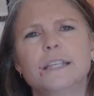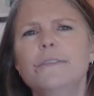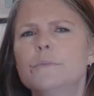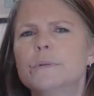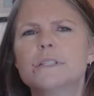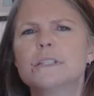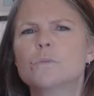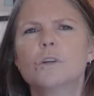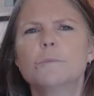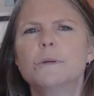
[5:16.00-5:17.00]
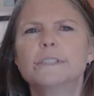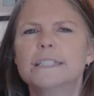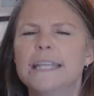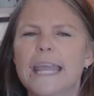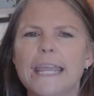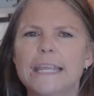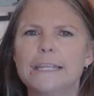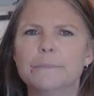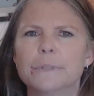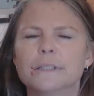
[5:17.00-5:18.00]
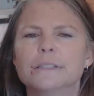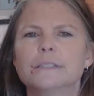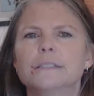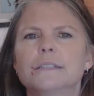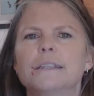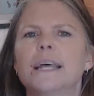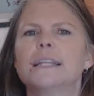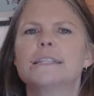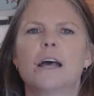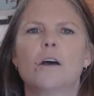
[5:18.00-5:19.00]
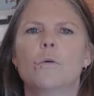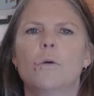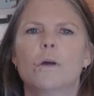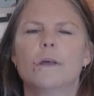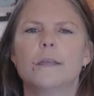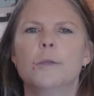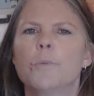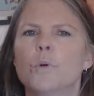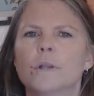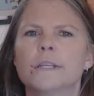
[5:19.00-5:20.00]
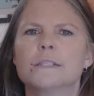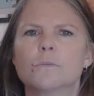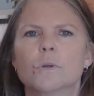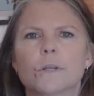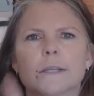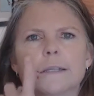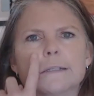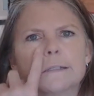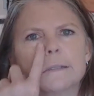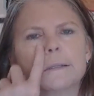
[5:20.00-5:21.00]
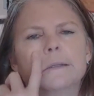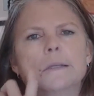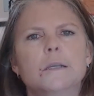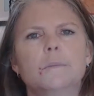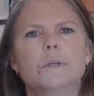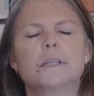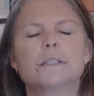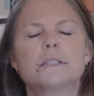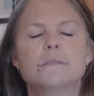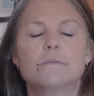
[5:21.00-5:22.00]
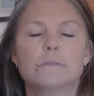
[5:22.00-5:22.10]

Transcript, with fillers: He even puts his word above his name. That's how important his word is because